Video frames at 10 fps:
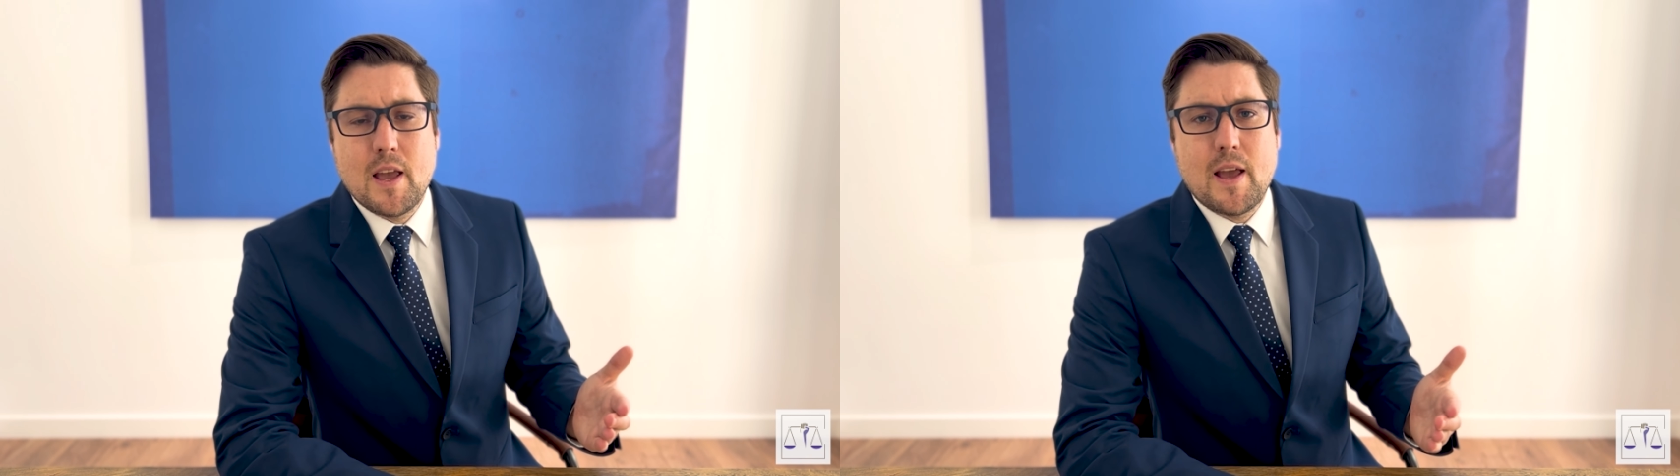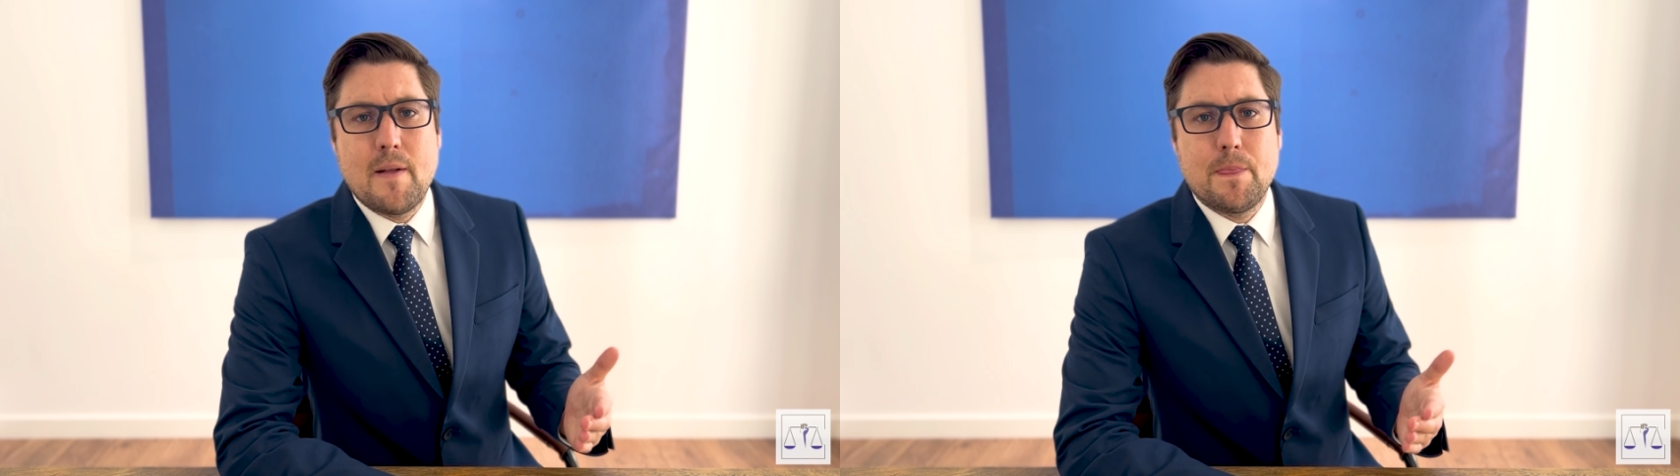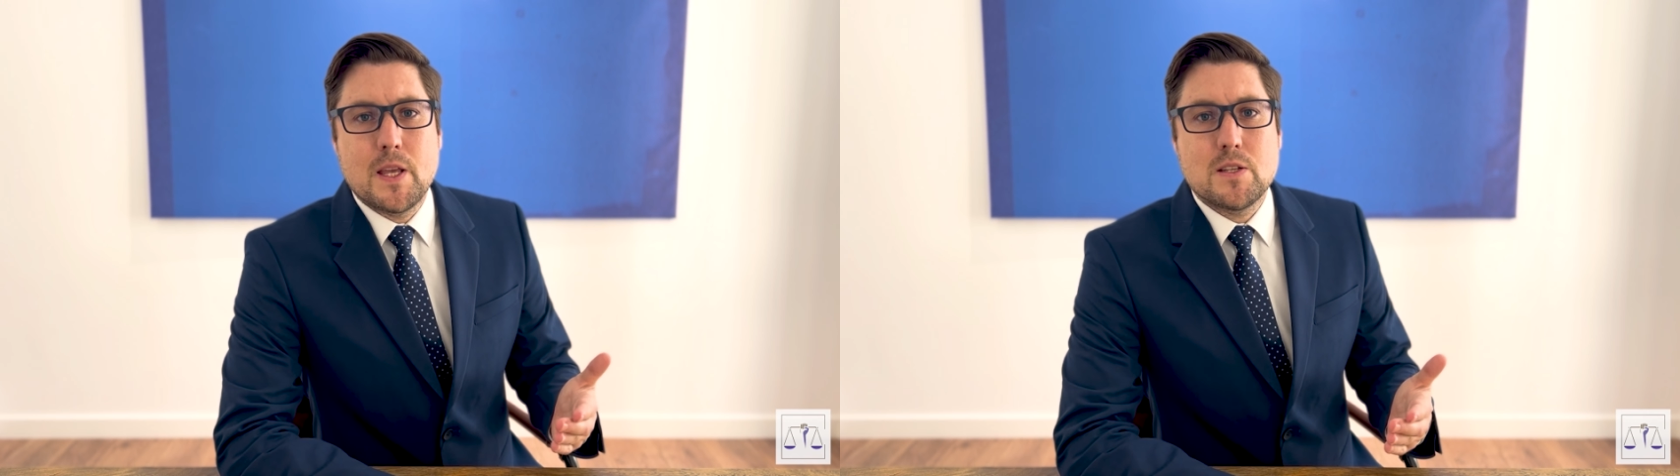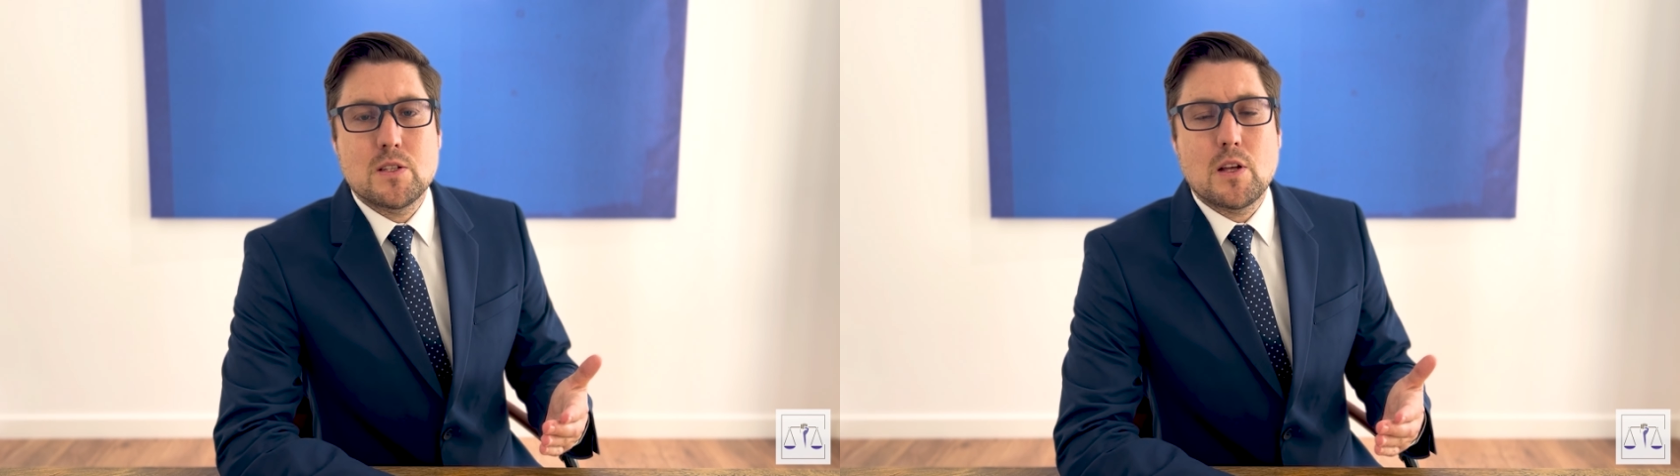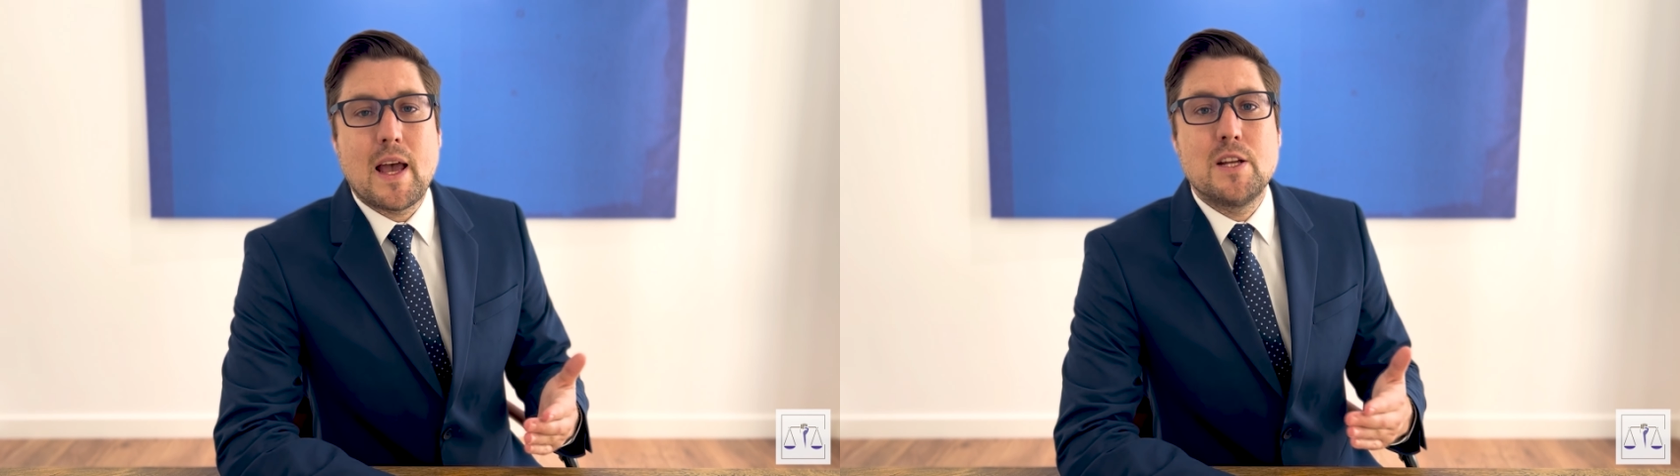And
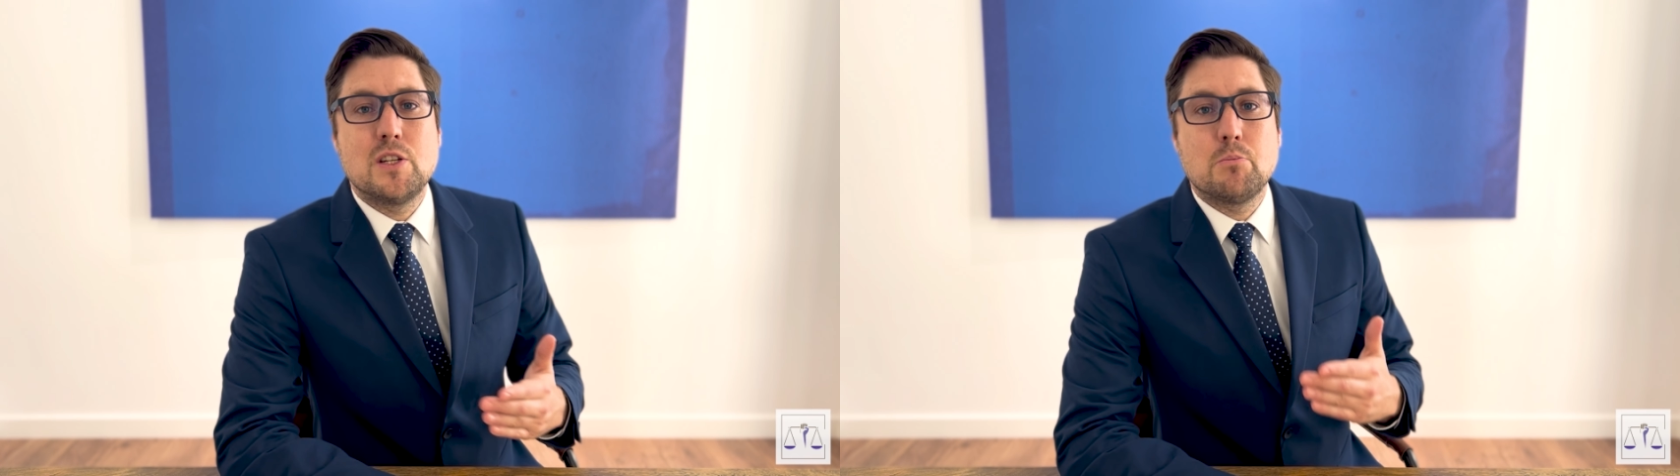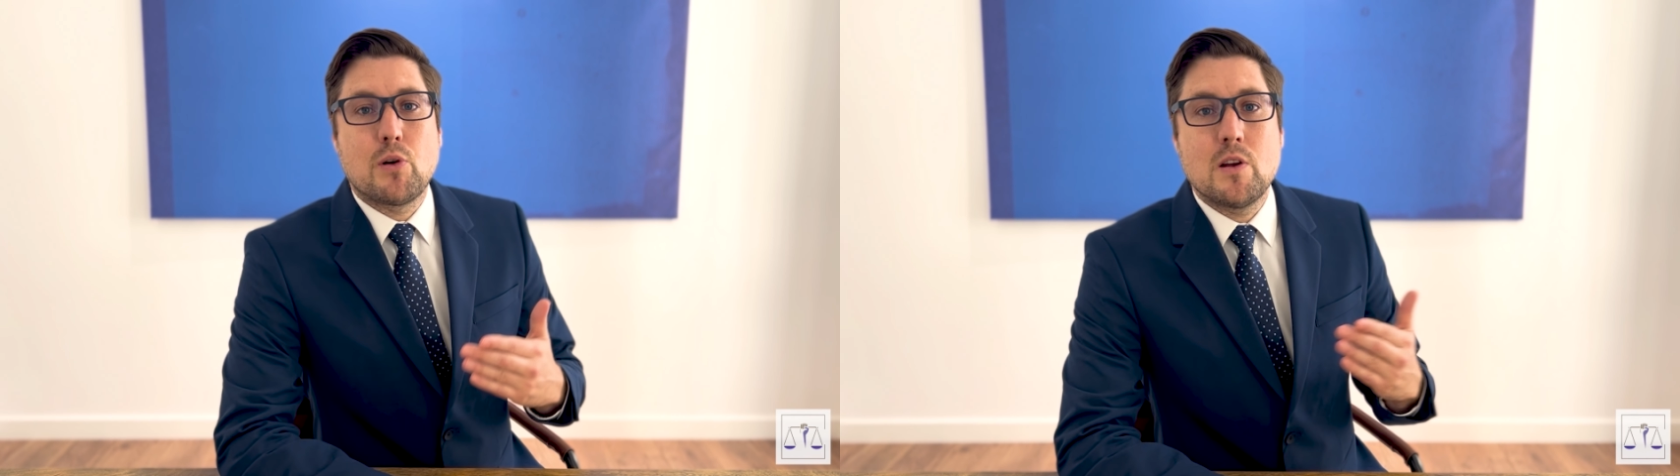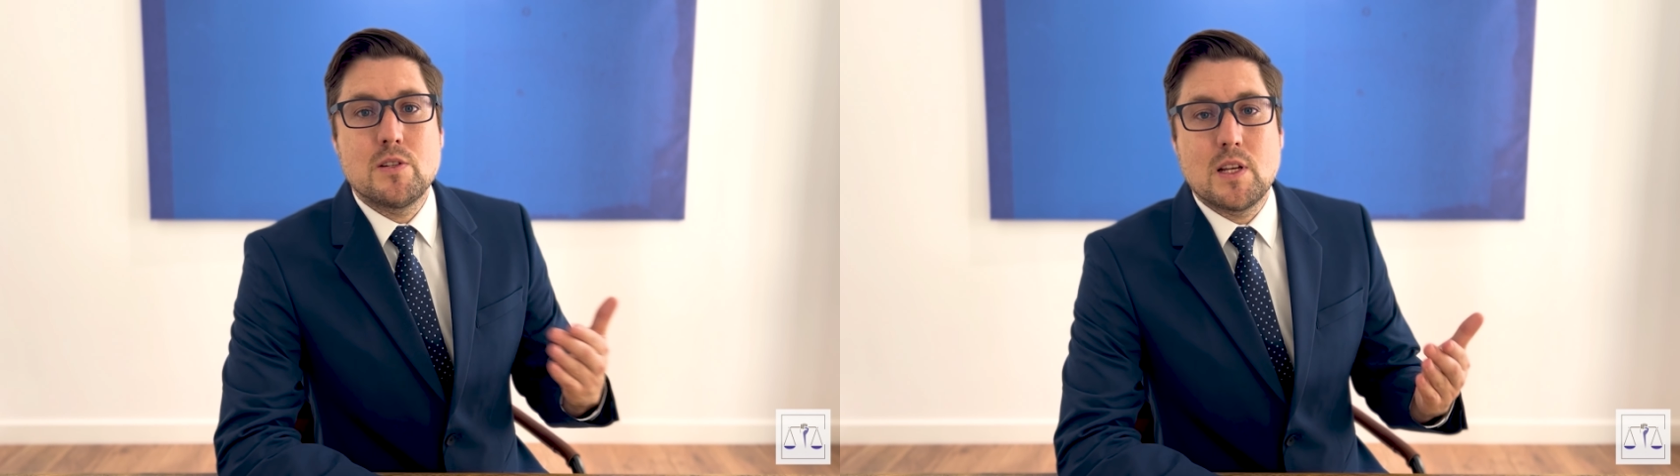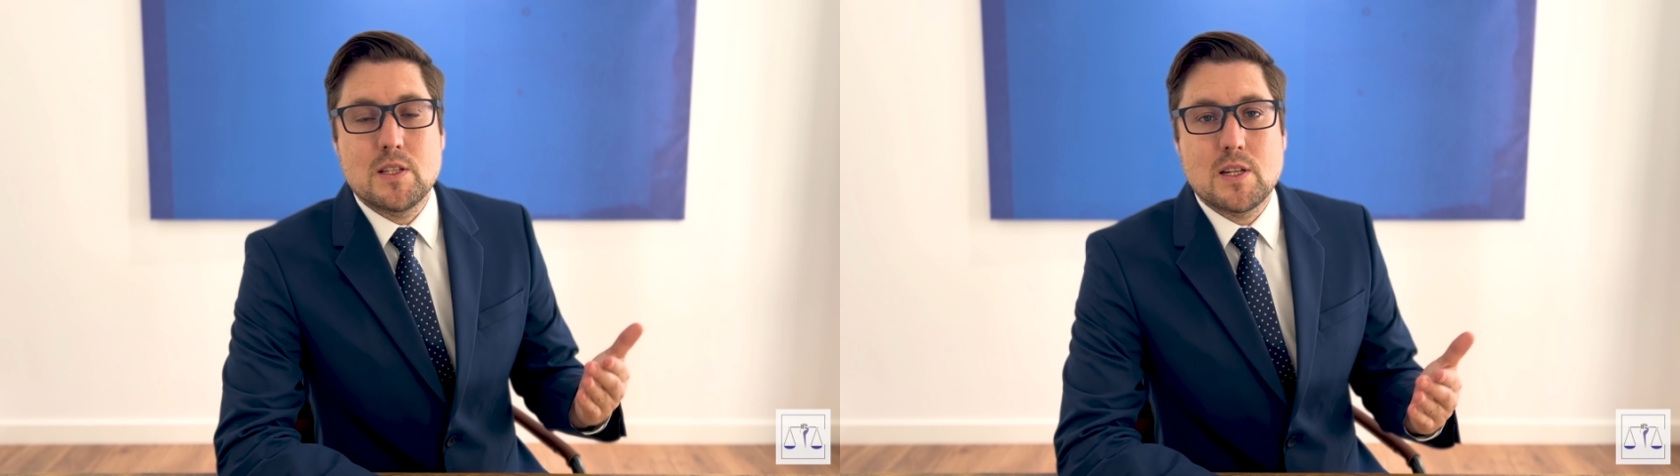this aging process